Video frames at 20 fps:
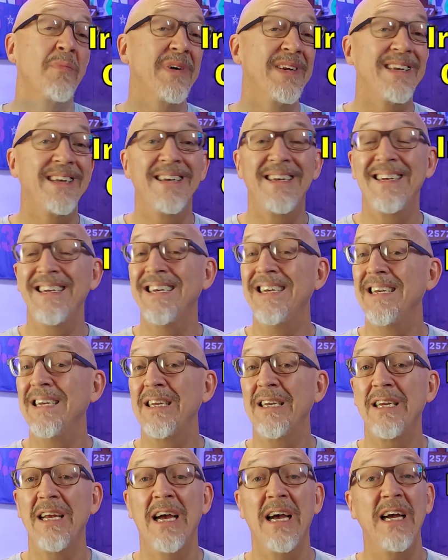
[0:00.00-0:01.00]
But
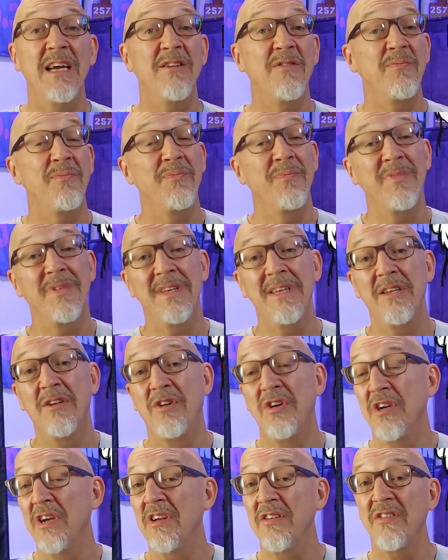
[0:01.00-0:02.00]
guys,
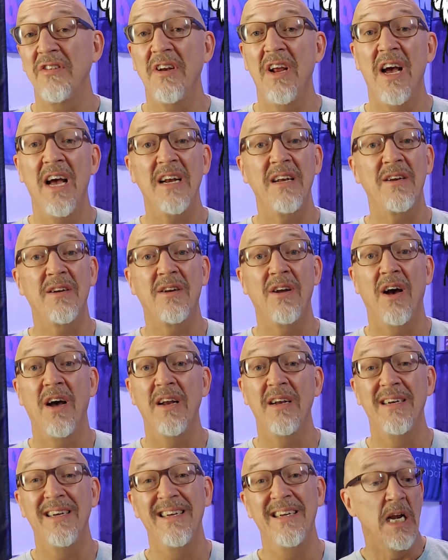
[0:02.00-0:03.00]
just not
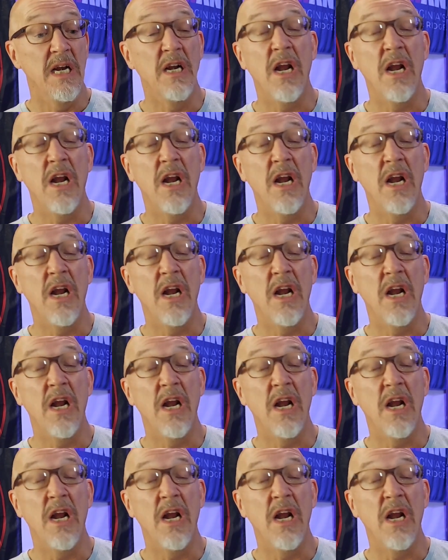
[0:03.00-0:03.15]
cutting it.